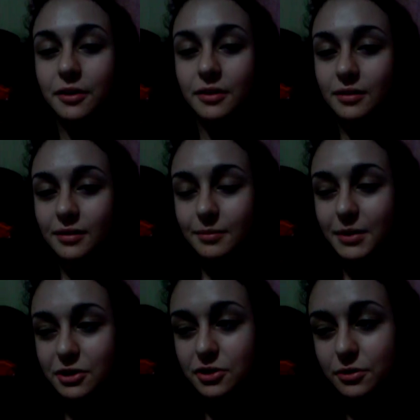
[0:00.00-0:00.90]
her
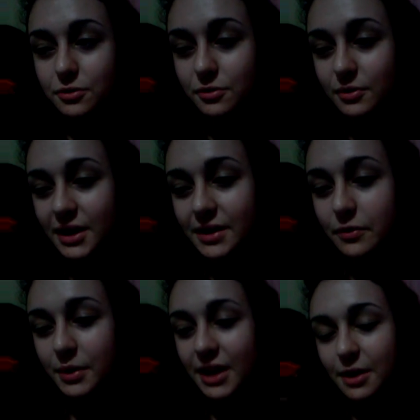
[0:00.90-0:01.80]
much at all. I
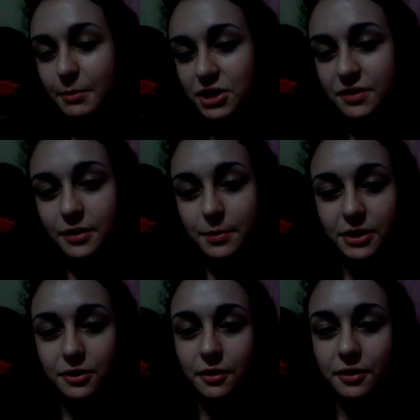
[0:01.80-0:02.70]
never really had much of an
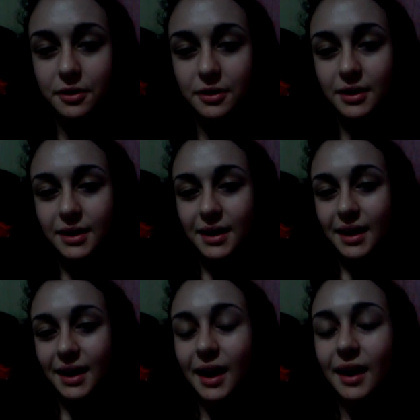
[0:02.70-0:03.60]
opinion on her,
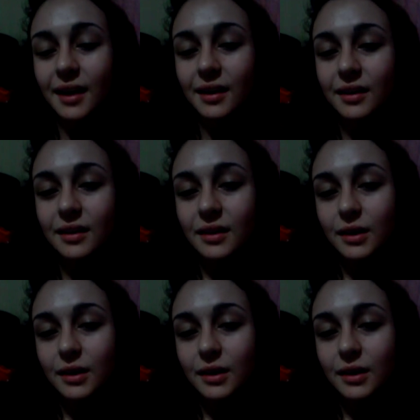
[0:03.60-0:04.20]
and